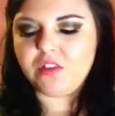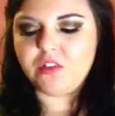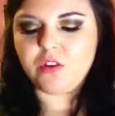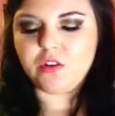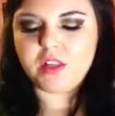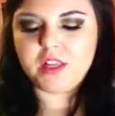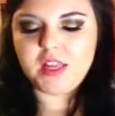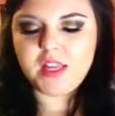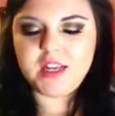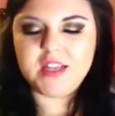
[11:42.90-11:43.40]
The
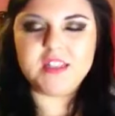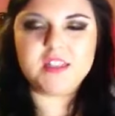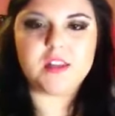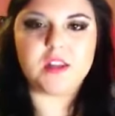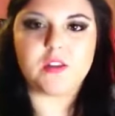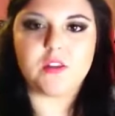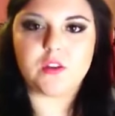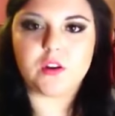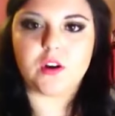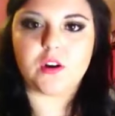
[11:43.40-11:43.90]
only thing is
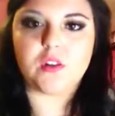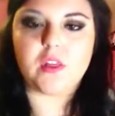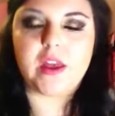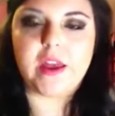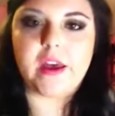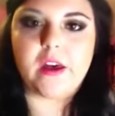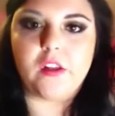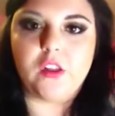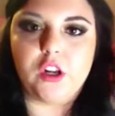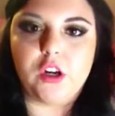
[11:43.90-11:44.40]
that they're
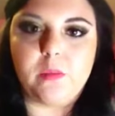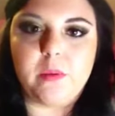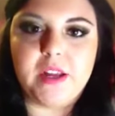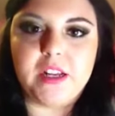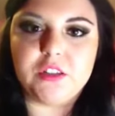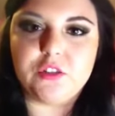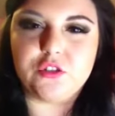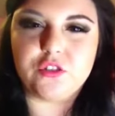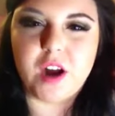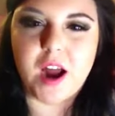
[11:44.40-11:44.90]
like a little
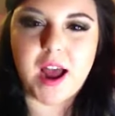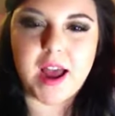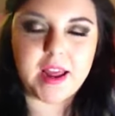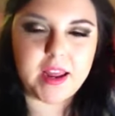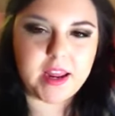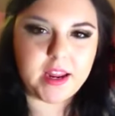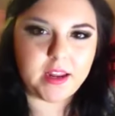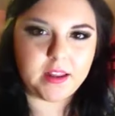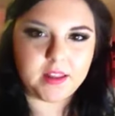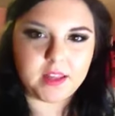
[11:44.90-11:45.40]
bit
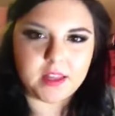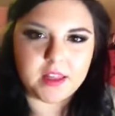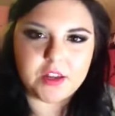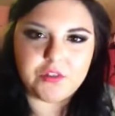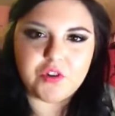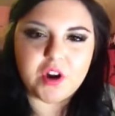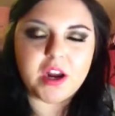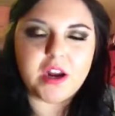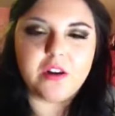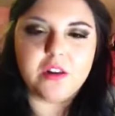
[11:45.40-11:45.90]
drying, like they
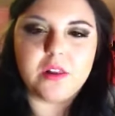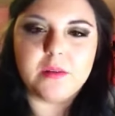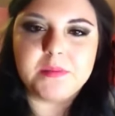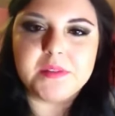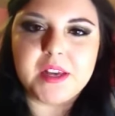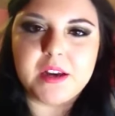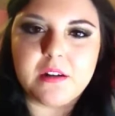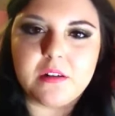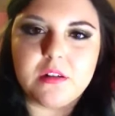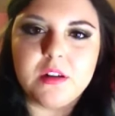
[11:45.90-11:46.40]
dry your
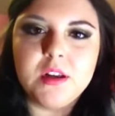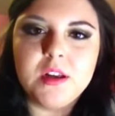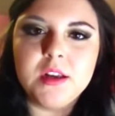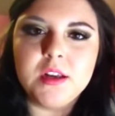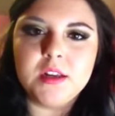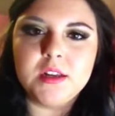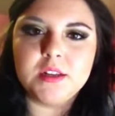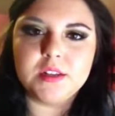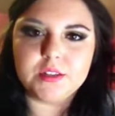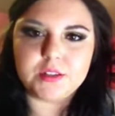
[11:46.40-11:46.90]
lips out.
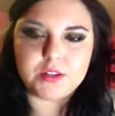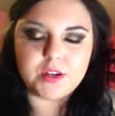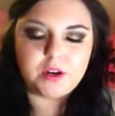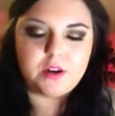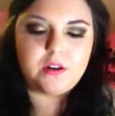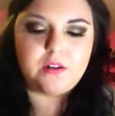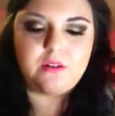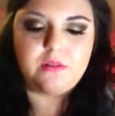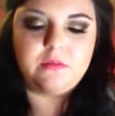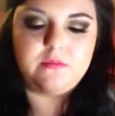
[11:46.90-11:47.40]

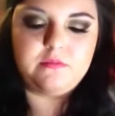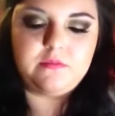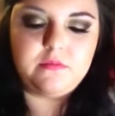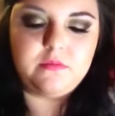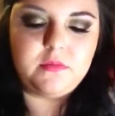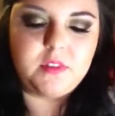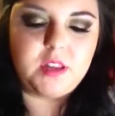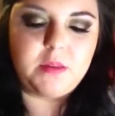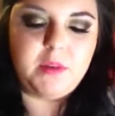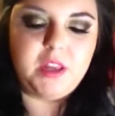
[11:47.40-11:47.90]
So,
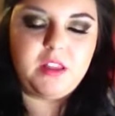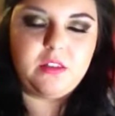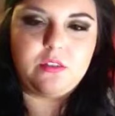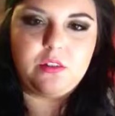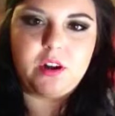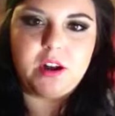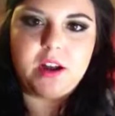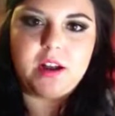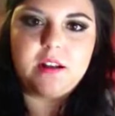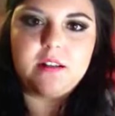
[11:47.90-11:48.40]
I mean,
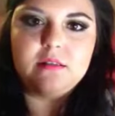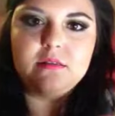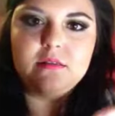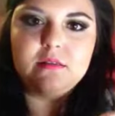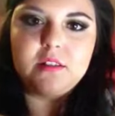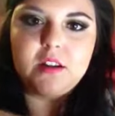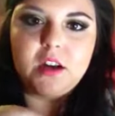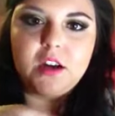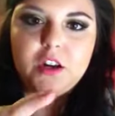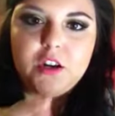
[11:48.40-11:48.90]
they're not
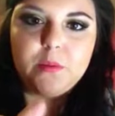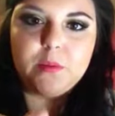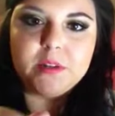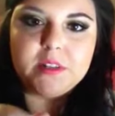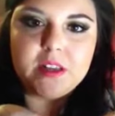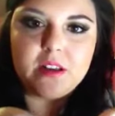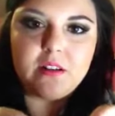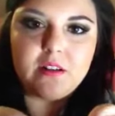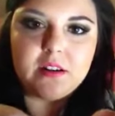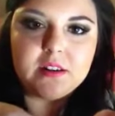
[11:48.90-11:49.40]

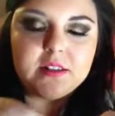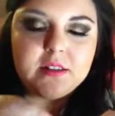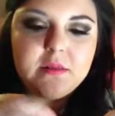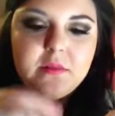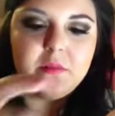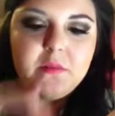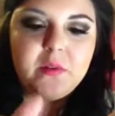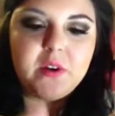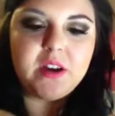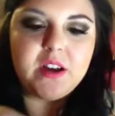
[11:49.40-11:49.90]
100%
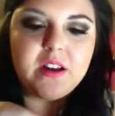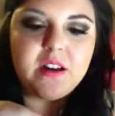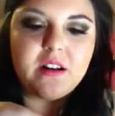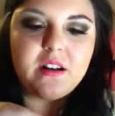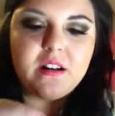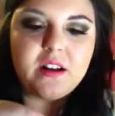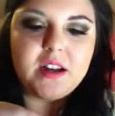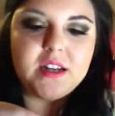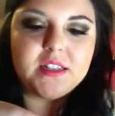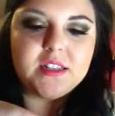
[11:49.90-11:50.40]
awesome, but
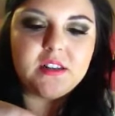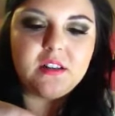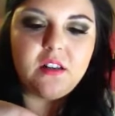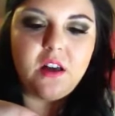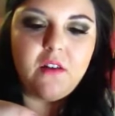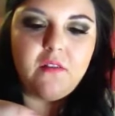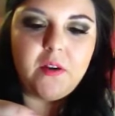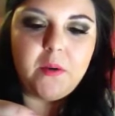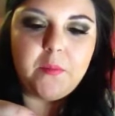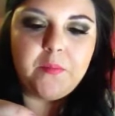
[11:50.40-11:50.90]
I still
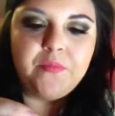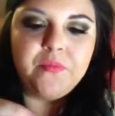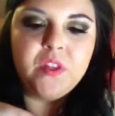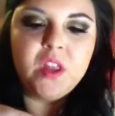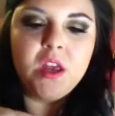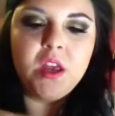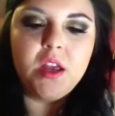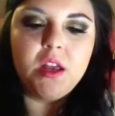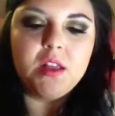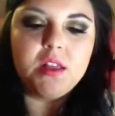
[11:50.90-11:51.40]
love them.
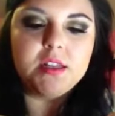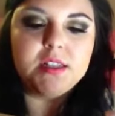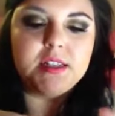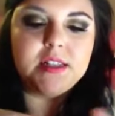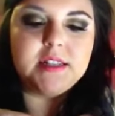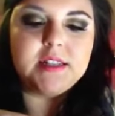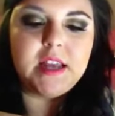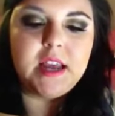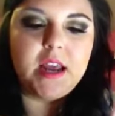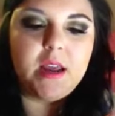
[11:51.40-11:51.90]
This
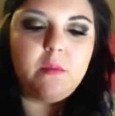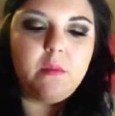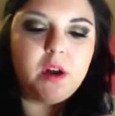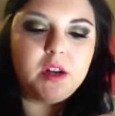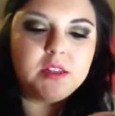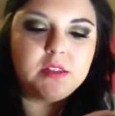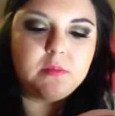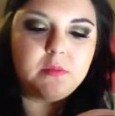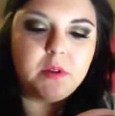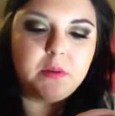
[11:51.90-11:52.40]
is a
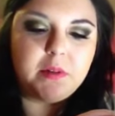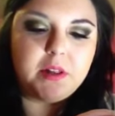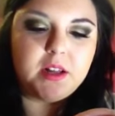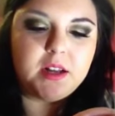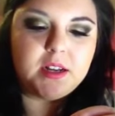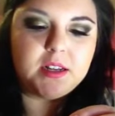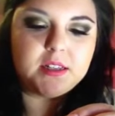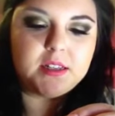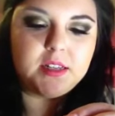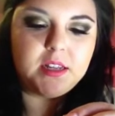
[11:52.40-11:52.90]
Buxom lip
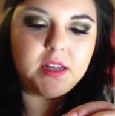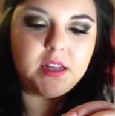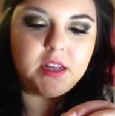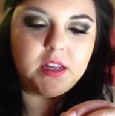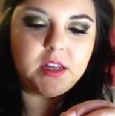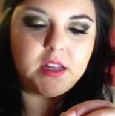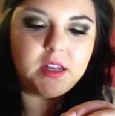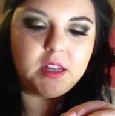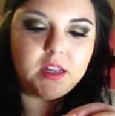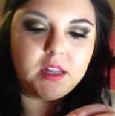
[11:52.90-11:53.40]
gloss
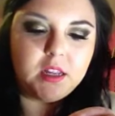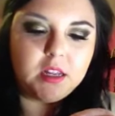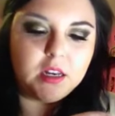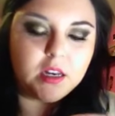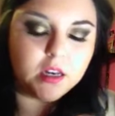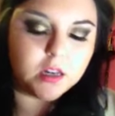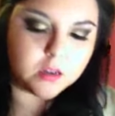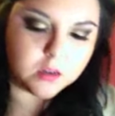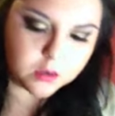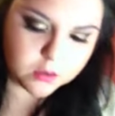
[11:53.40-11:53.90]

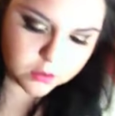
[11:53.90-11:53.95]
in